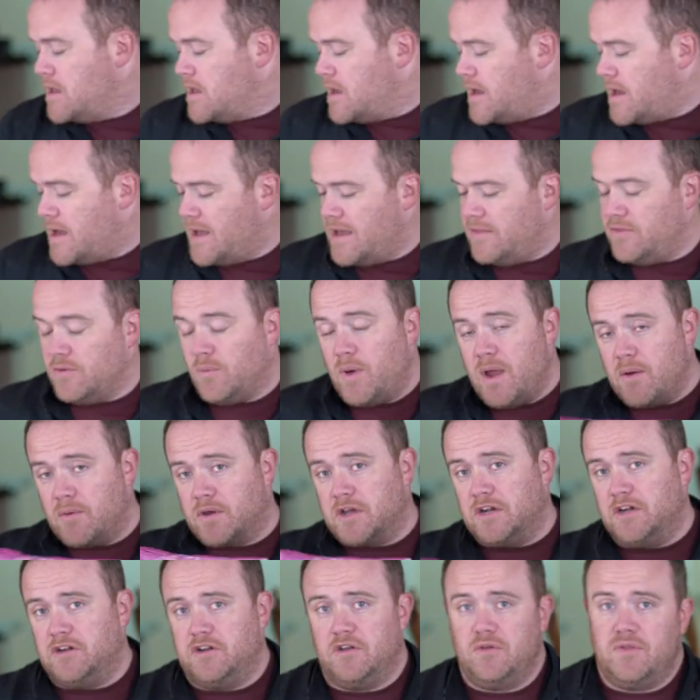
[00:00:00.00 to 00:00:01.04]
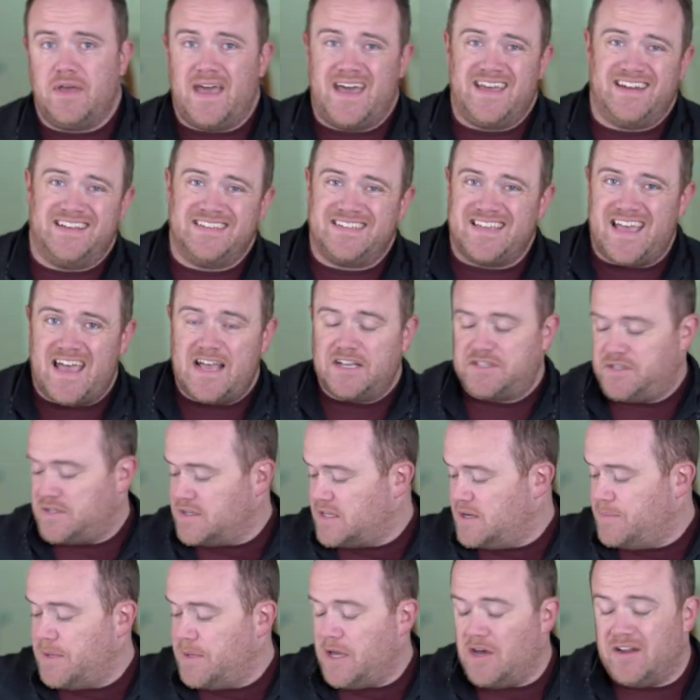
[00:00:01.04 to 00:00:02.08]
And the way we're gonna do that is actually
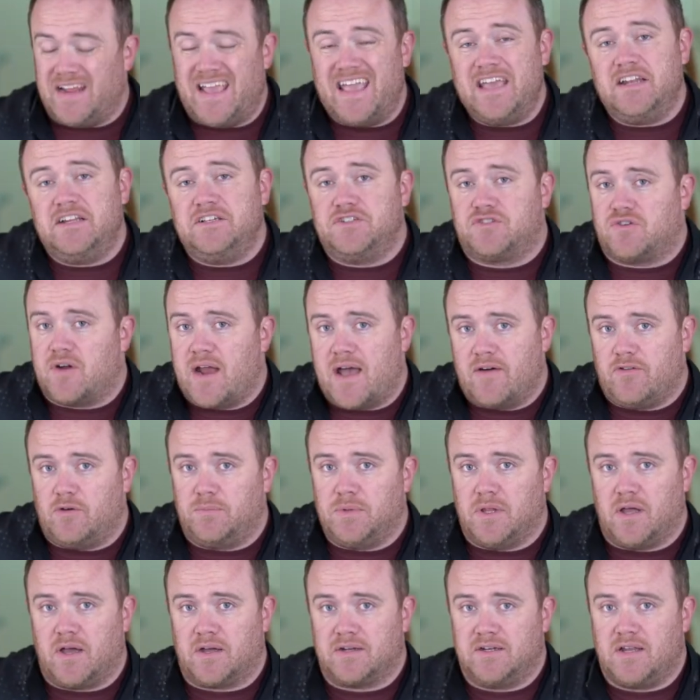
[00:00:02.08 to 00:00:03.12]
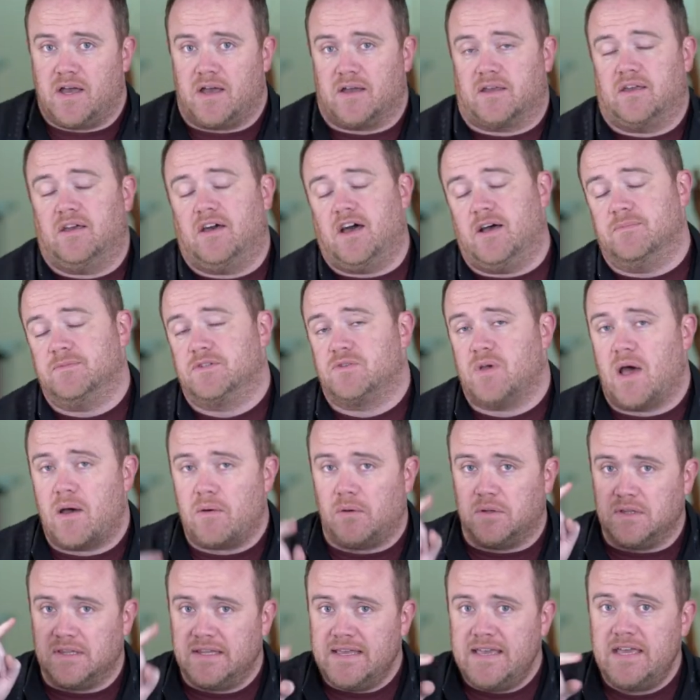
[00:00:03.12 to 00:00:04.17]
gonna be on andystravelblog.com. So I
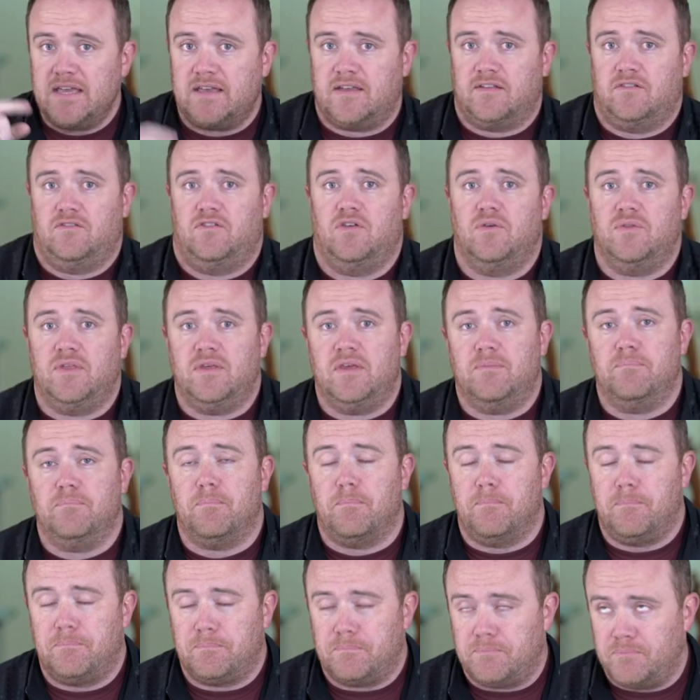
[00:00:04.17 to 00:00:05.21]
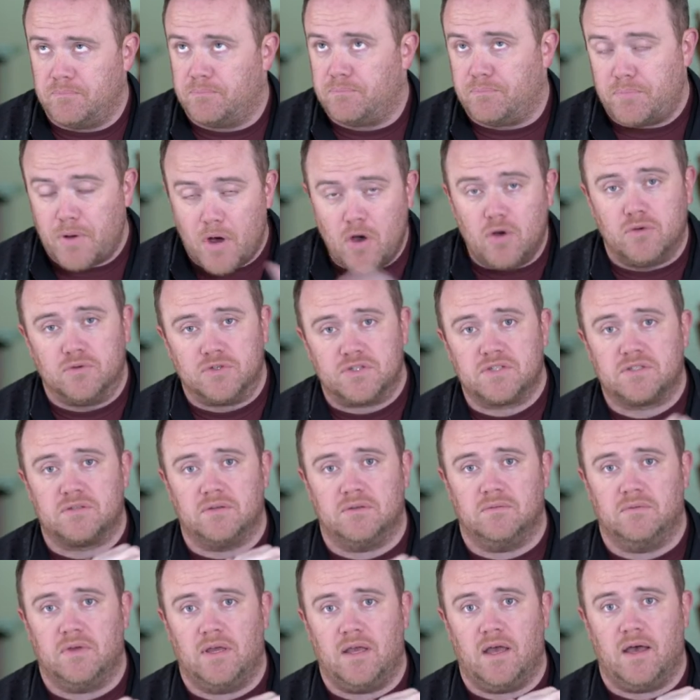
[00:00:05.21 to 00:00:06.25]
will link to the post
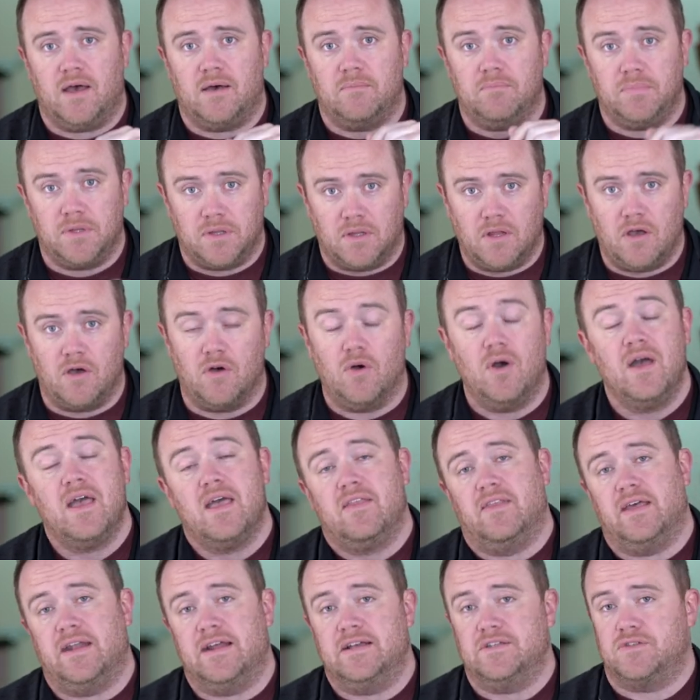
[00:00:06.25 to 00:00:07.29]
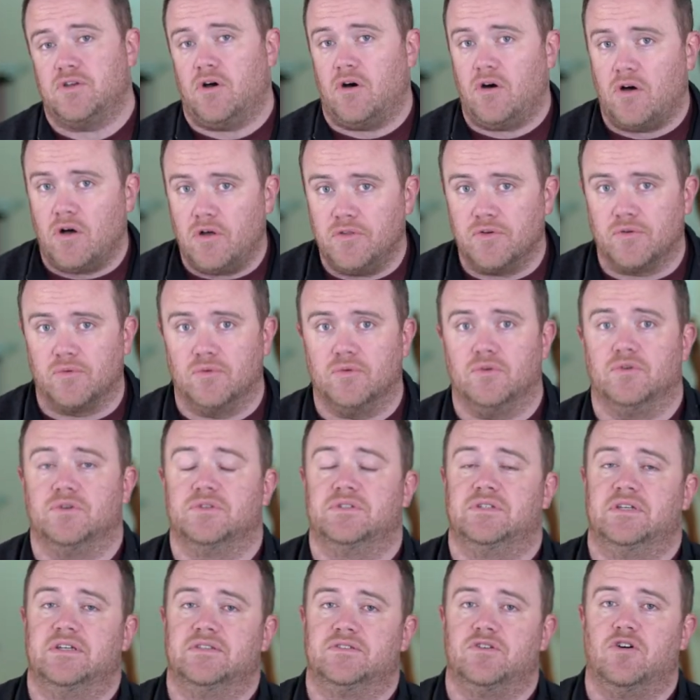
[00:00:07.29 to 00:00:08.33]
below that has all the
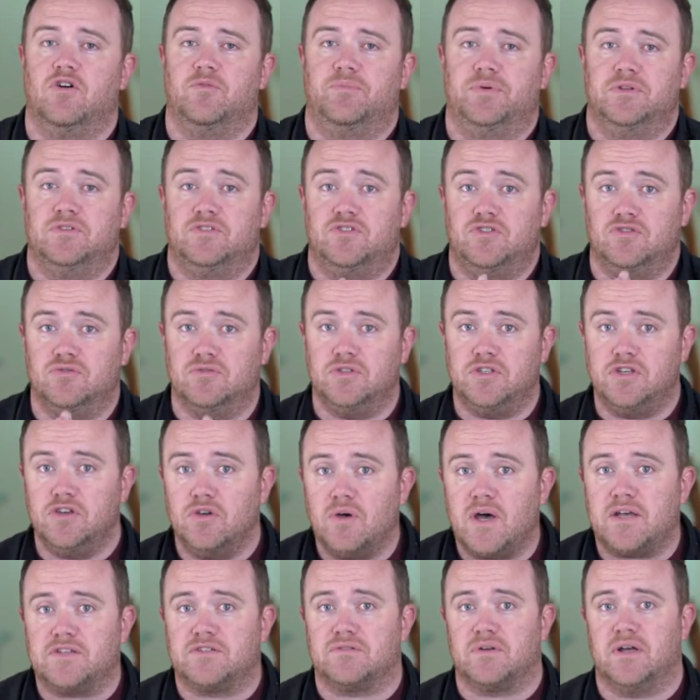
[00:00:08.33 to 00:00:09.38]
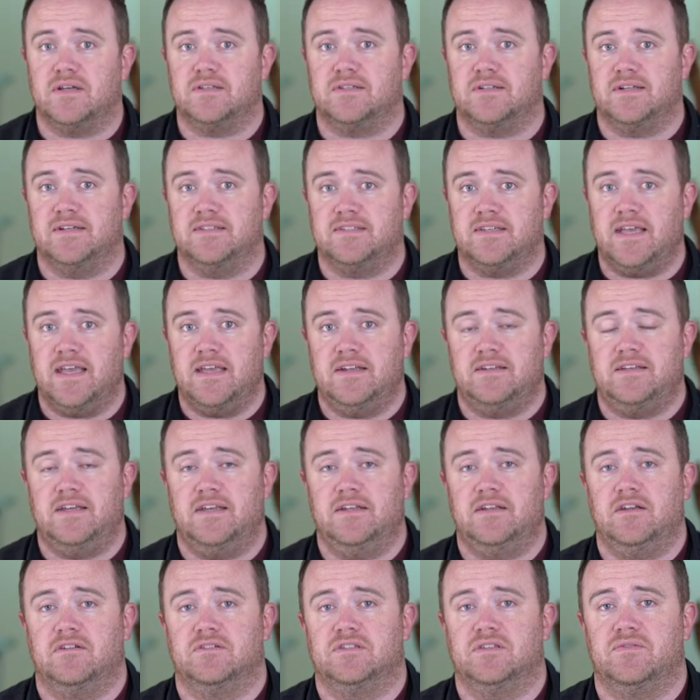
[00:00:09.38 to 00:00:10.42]
rules. It's open to US residents 18
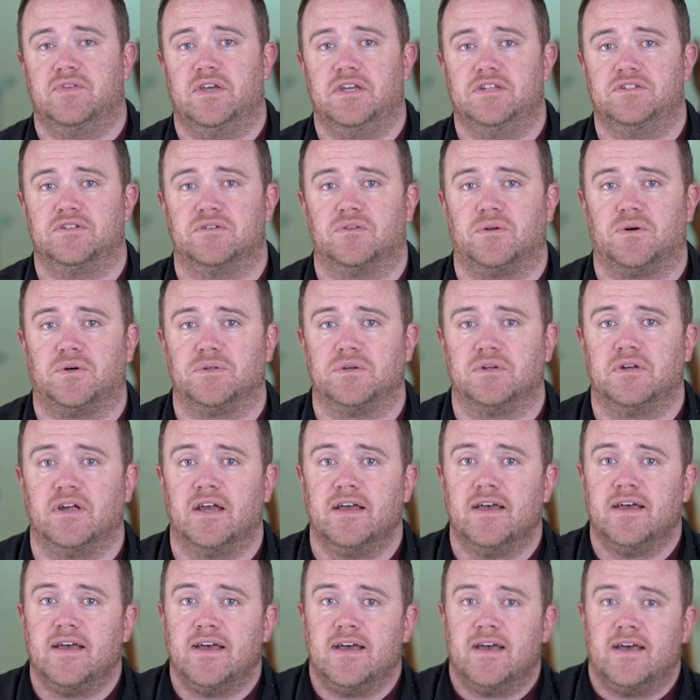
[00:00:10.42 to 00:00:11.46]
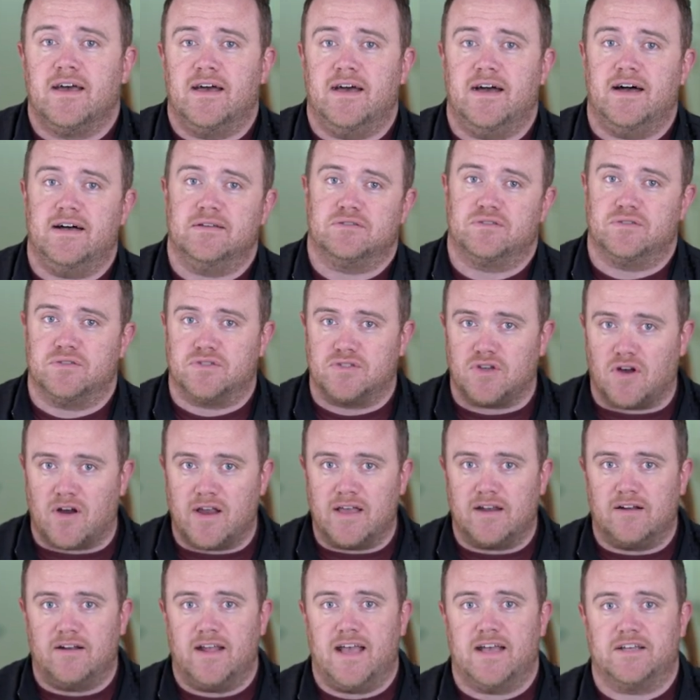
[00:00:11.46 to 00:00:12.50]
years of age or older. So sorry,
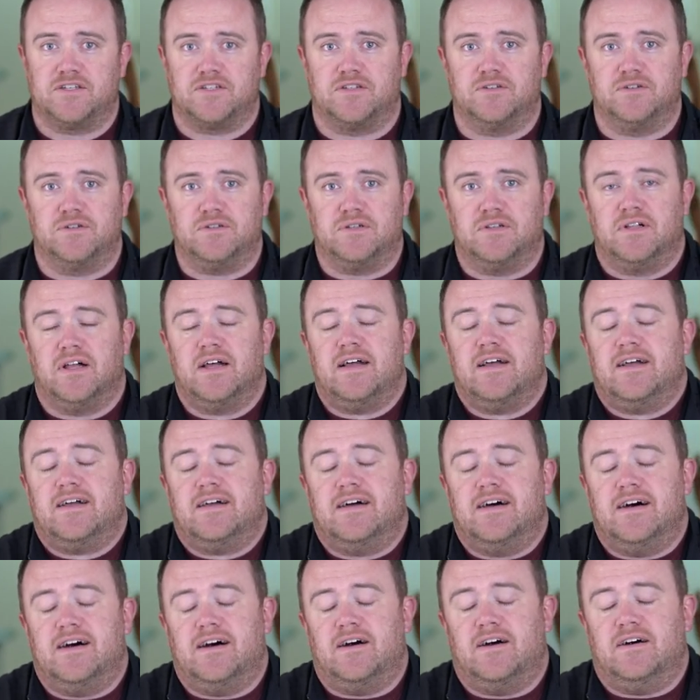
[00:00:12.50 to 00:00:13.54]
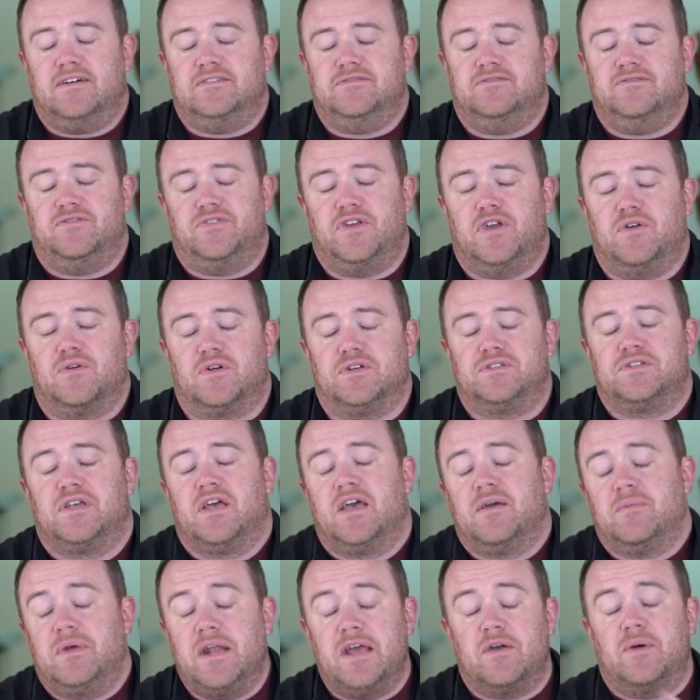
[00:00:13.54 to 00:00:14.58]
international viewers.
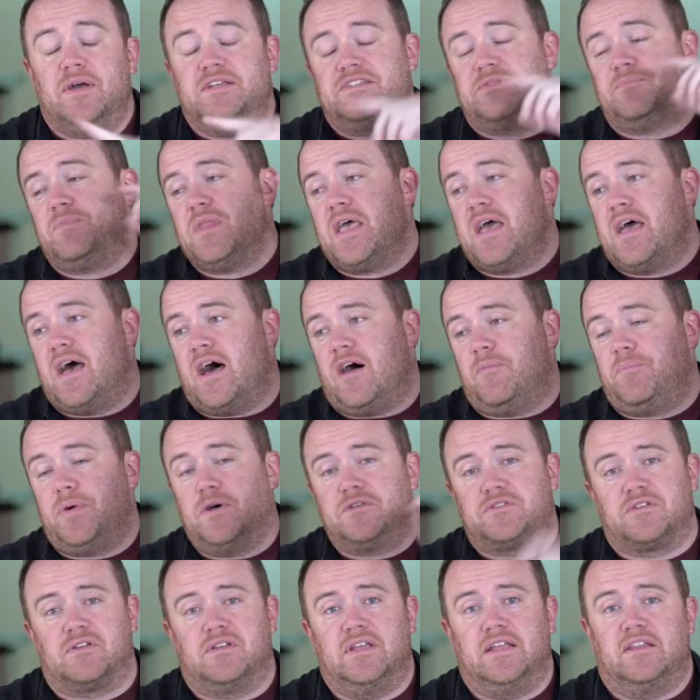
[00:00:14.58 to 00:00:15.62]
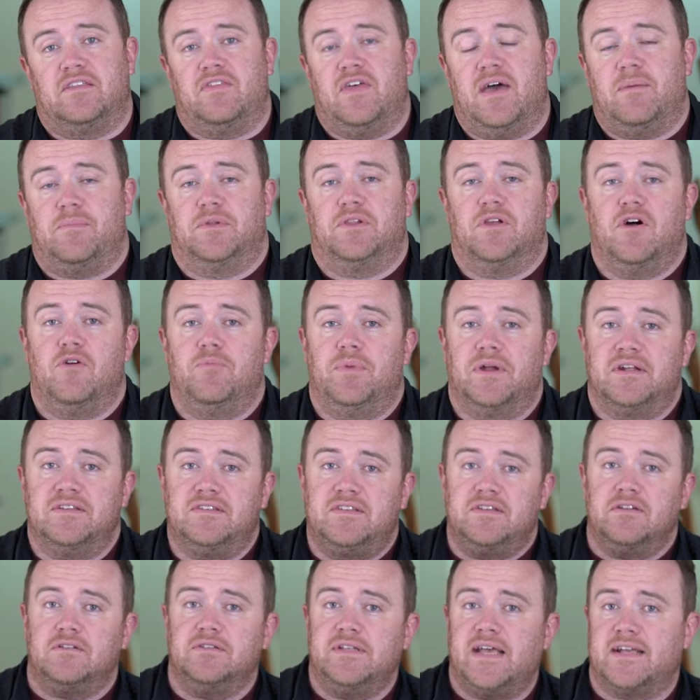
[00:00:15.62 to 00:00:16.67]
But anyways, I'll post a link to that below. But
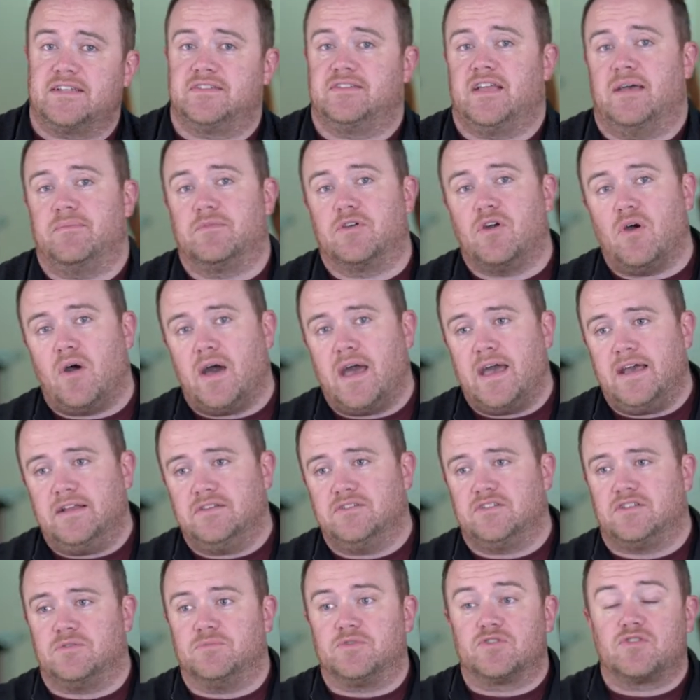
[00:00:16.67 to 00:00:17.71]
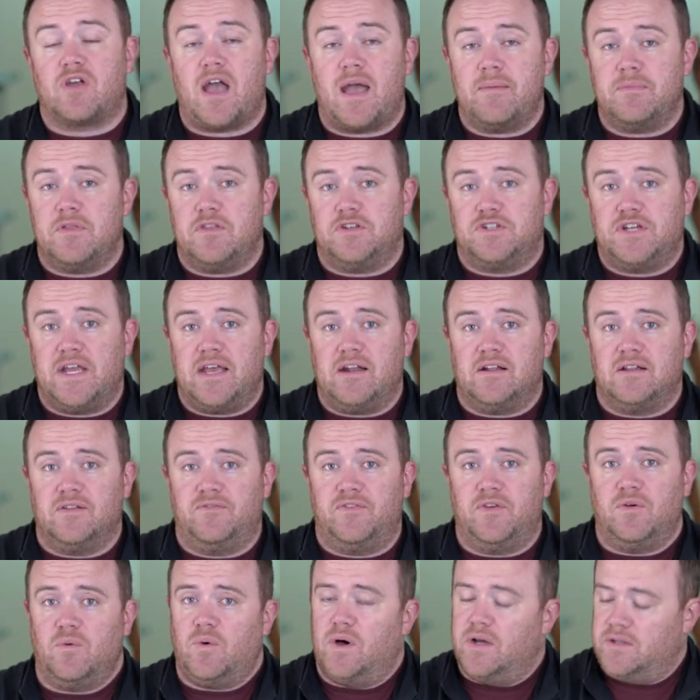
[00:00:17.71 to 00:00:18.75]
until next time, go ahead and subscribe to the channel
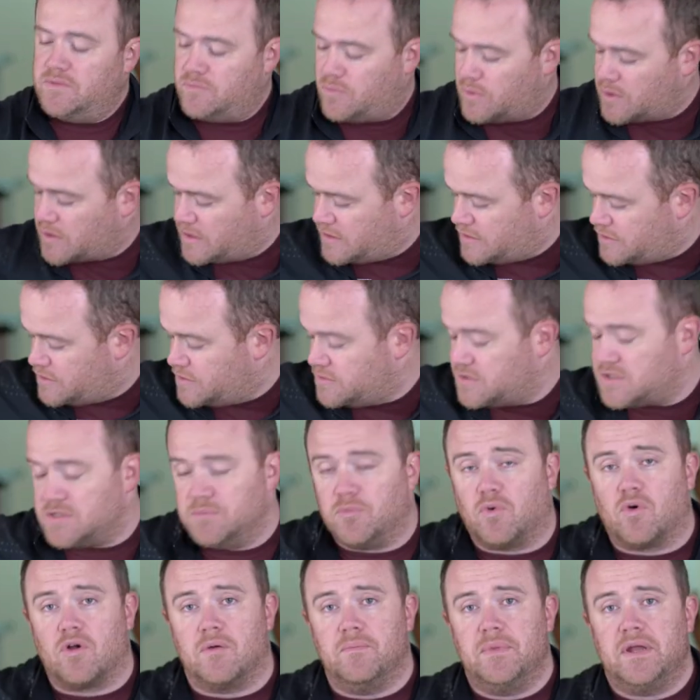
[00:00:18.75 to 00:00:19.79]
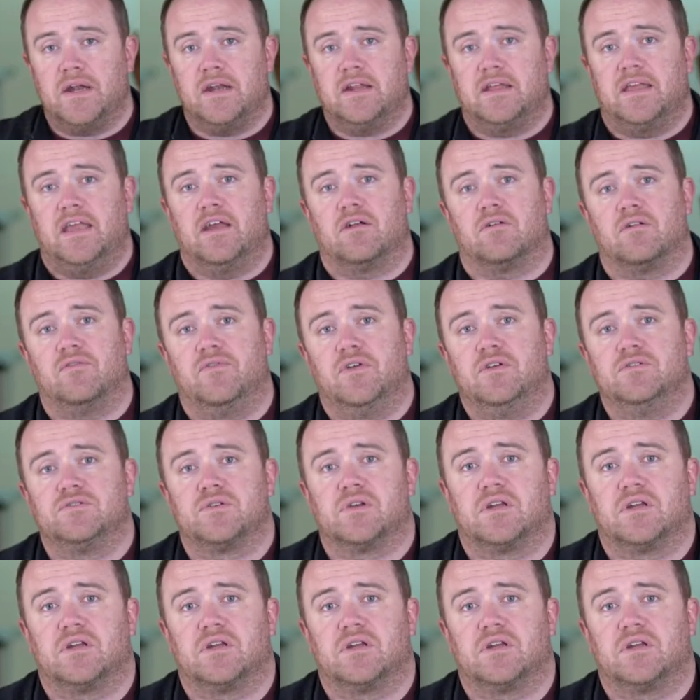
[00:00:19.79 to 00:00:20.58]
if you want. We're gonna do some more amenity kit reviews.